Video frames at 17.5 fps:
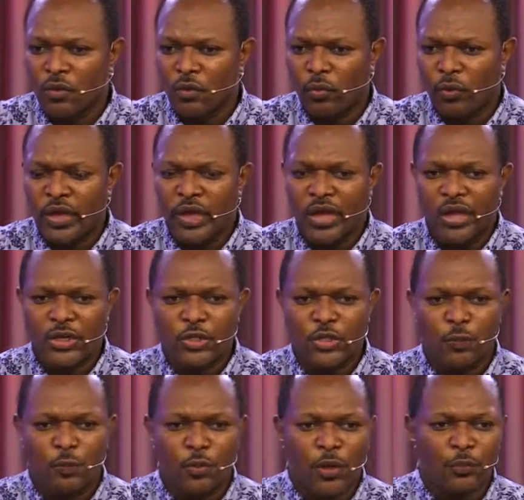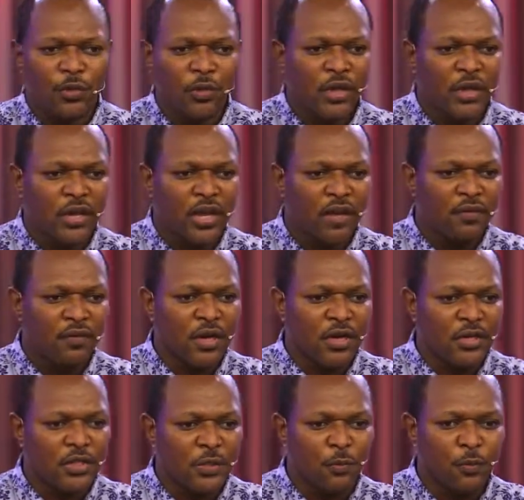We're here to populate heaven
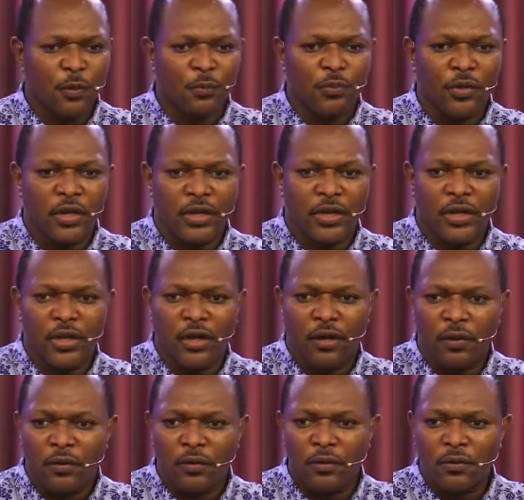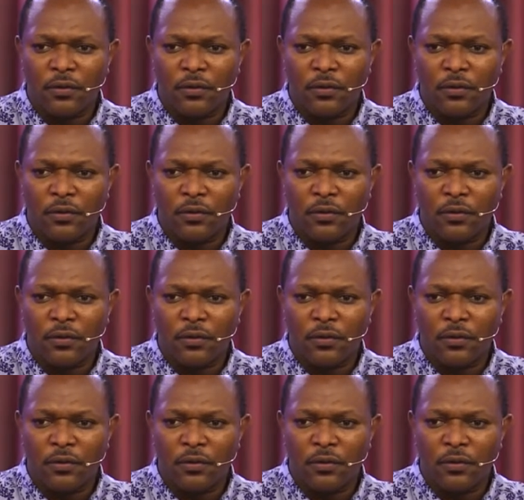and depopulate hell.